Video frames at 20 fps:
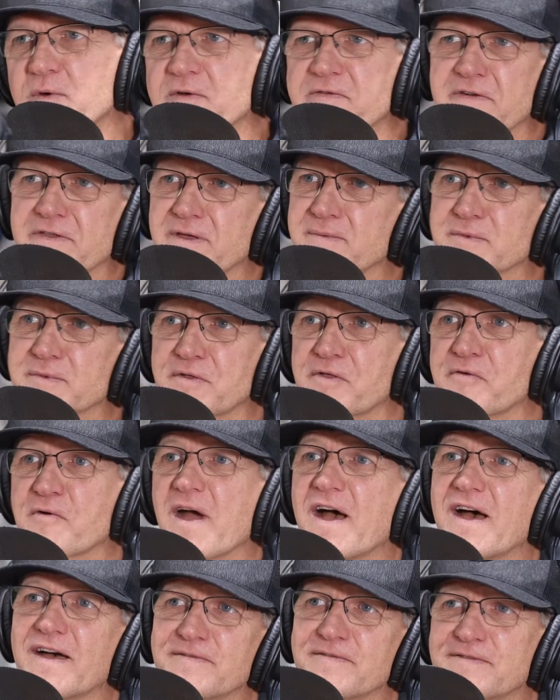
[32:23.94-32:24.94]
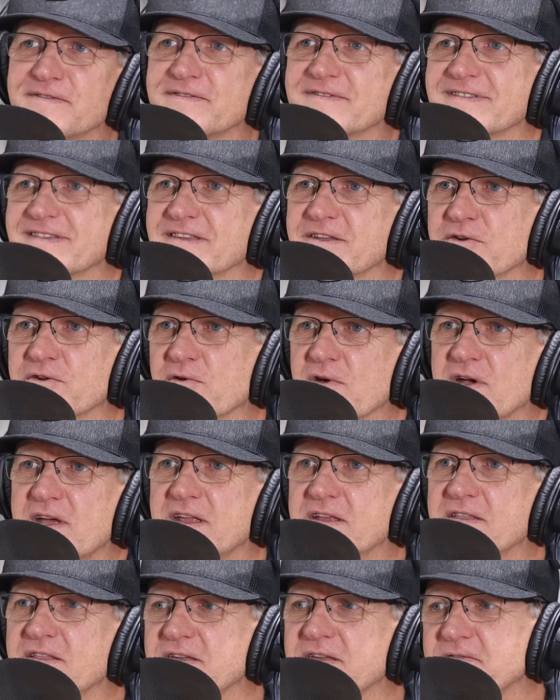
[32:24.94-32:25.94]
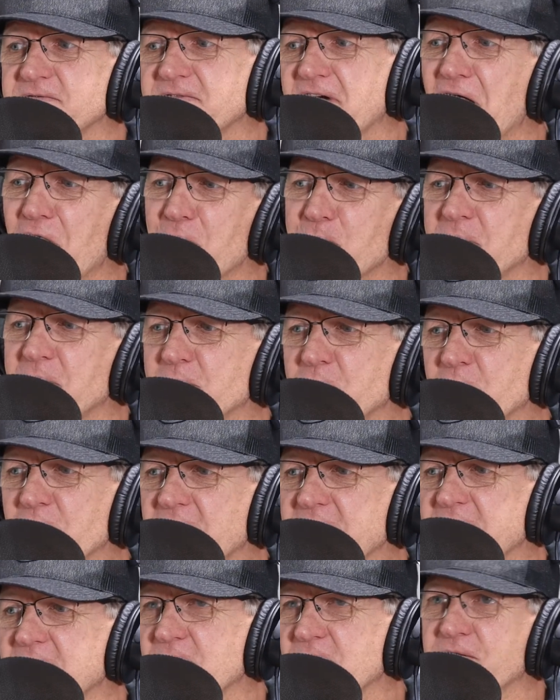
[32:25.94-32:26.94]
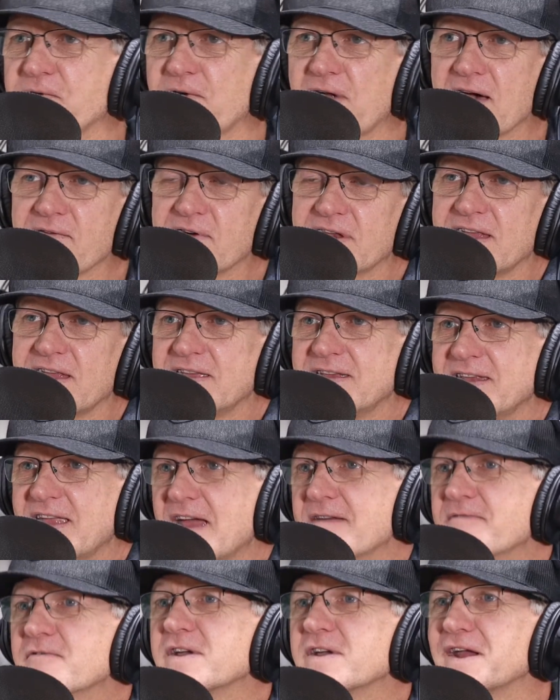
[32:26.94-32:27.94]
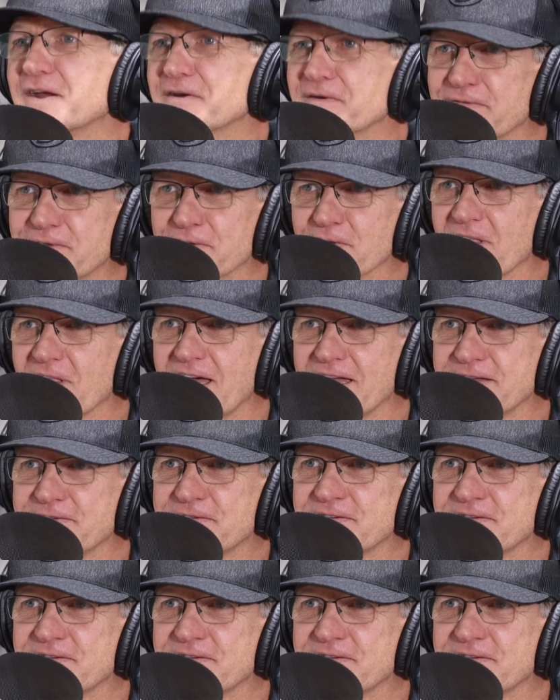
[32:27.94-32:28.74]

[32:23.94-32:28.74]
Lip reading: for them to thrive, creating the environment where they can thrive in every area of their life.